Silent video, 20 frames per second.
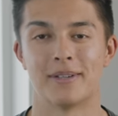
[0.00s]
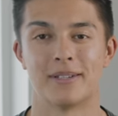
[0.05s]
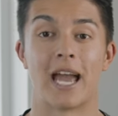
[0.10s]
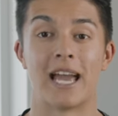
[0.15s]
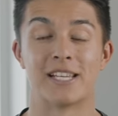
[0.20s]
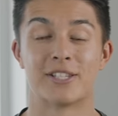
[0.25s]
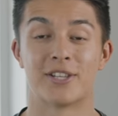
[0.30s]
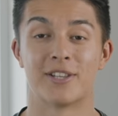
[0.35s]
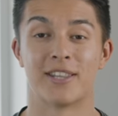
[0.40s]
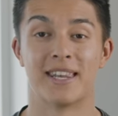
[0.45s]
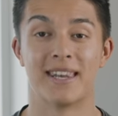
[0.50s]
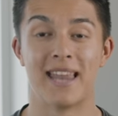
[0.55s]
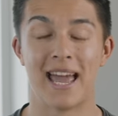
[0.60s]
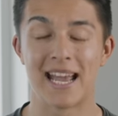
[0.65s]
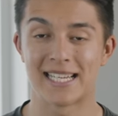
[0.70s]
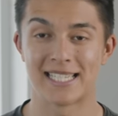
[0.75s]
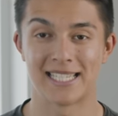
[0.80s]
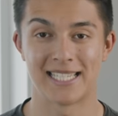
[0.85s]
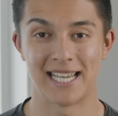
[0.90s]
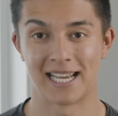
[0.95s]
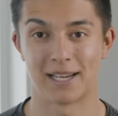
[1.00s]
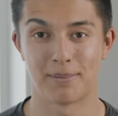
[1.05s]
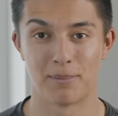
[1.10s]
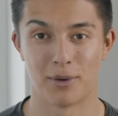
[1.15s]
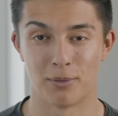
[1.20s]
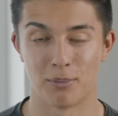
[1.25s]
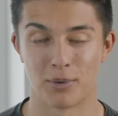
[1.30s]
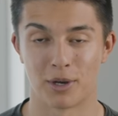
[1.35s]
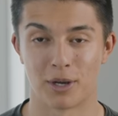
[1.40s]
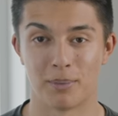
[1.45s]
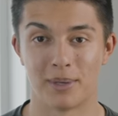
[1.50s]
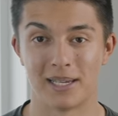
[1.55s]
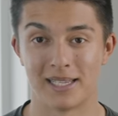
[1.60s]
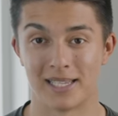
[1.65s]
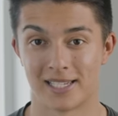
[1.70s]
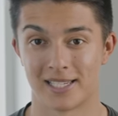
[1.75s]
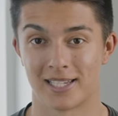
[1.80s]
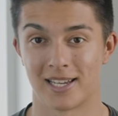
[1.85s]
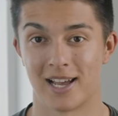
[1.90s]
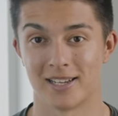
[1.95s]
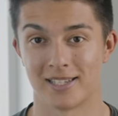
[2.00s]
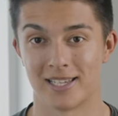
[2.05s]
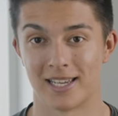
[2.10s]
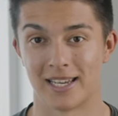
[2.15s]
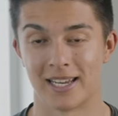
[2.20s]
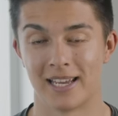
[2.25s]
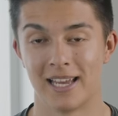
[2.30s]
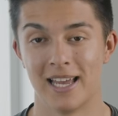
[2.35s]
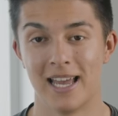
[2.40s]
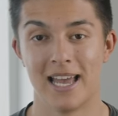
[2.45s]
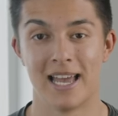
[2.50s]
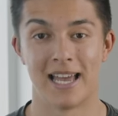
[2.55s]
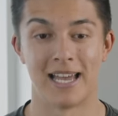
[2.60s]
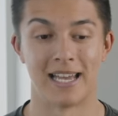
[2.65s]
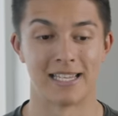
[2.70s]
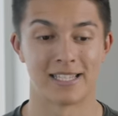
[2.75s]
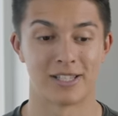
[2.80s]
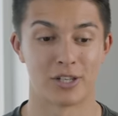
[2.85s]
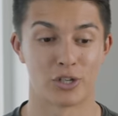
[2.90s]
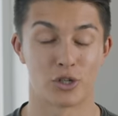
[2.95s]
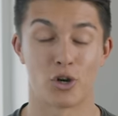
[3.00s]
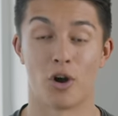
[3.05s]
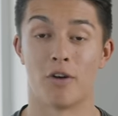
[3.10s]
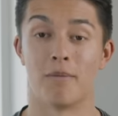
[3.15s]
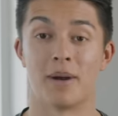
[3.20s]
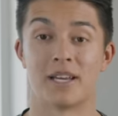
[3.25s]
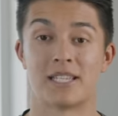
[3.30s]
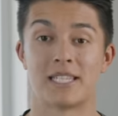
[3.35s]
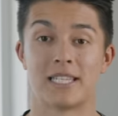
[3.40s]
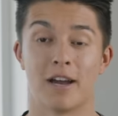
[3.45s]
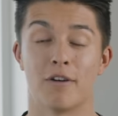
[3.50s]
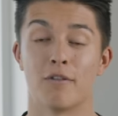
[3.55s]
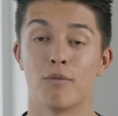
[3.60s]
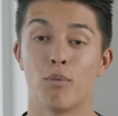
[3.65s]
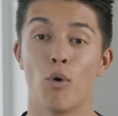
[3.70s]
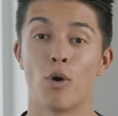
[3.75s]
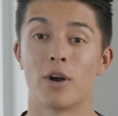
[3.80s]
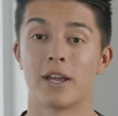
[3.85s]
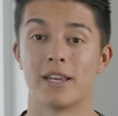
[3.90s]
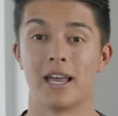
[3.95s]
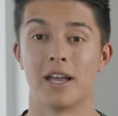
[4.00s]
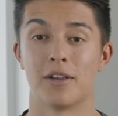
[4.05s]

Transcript: Okay, so the next segment we're gonna be discussing is the shot of myself walking